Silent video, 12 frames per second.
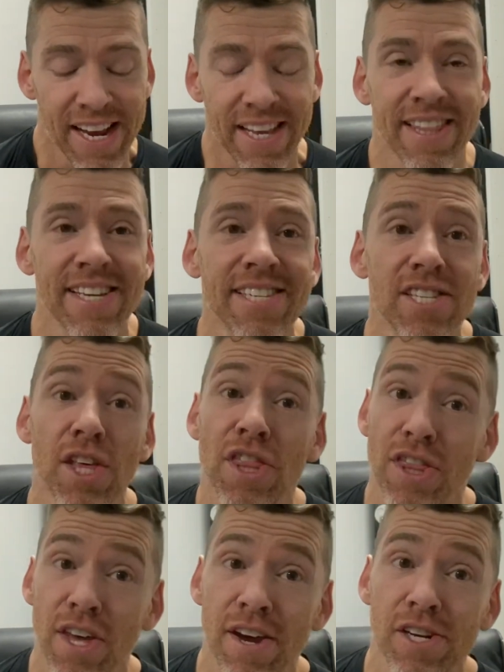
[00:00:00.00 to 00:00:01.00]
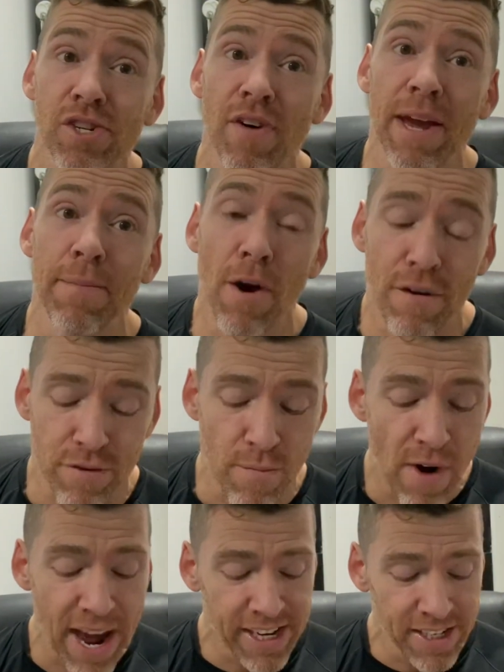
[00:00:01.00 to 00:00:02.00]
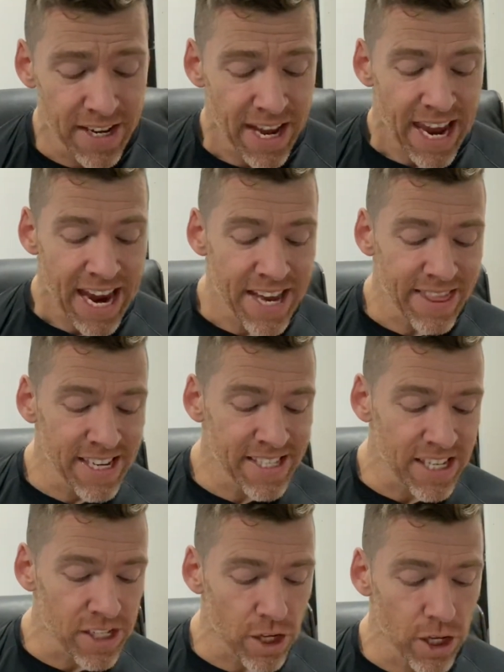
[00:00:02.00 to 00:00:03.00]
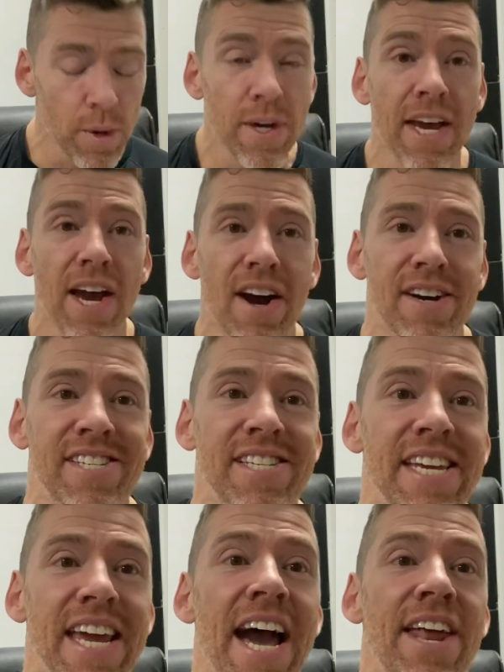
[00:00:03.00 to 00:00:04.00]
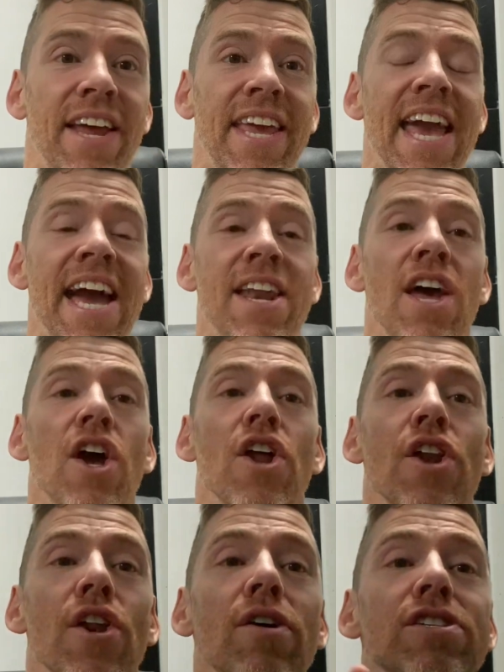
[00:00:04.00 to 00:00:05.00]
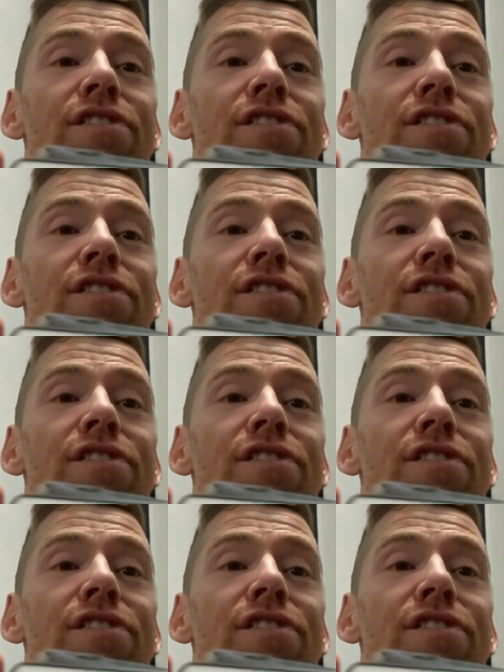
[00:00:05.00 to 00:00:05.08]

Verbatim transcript: This is the third train bot from Raiden and this is Yukikaze and again, not